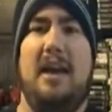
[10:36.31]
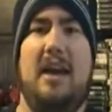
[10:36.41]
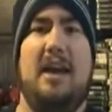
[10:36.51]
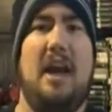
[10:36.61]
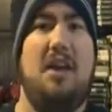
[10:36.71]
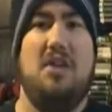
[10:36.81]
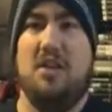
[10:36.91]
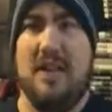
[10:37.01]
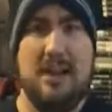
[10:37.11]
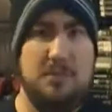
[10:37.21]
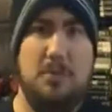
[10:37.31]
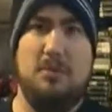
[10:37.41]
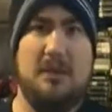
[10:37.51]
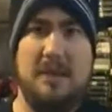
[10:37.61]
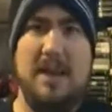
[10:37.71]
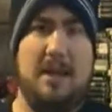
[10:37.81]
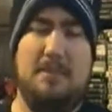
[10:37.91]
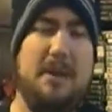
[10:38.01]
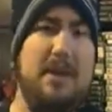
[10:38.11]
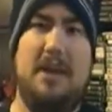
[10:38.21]
and I thought that's what was in that
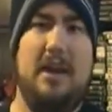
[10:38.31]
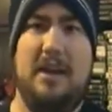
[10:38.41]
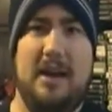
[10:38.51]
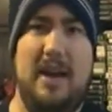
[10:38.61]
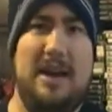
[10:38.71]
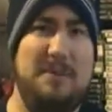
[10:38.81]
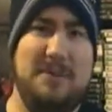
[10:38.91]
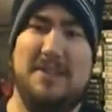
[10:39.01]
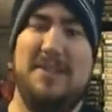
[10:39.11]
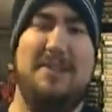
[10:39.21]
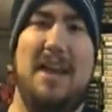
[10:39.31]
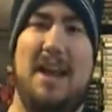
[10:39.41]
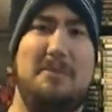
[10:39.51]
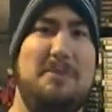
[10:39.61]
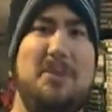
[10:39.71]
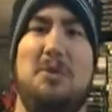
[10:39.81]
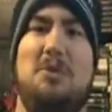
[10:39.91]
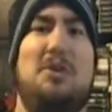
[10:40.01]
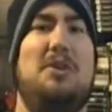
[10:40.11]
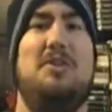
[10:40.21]
bin, and it was these games. So
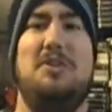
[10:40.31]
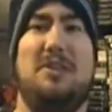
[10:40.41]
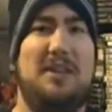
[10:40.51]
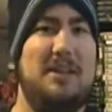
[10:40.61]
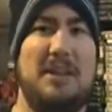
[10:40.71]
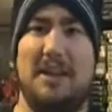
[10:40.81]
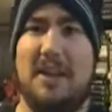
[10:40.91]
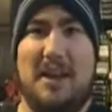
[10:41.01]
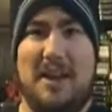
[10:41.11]
you could have just seen the